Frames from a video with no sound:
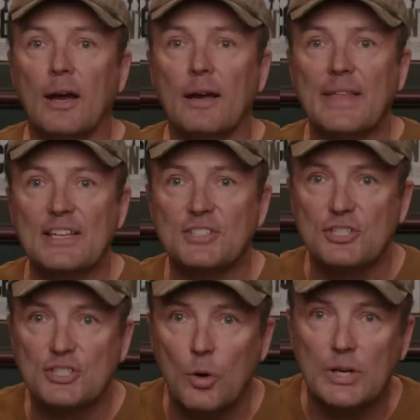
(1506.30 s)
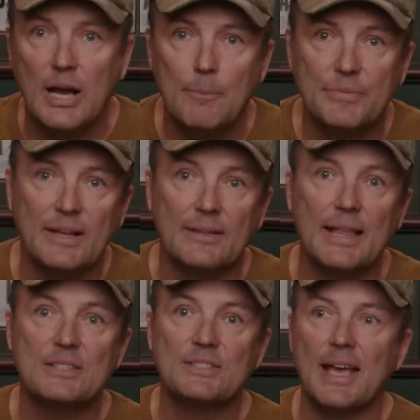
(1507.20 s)
uh, that's a SOCOM thing.
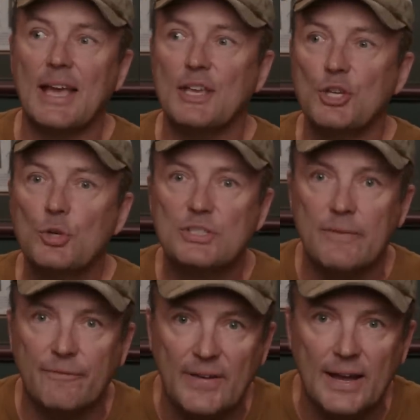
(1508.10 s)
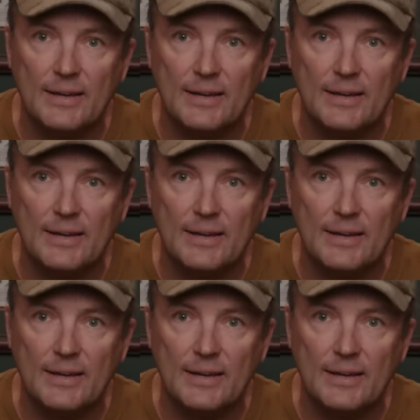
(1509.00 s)
That's a U S A F I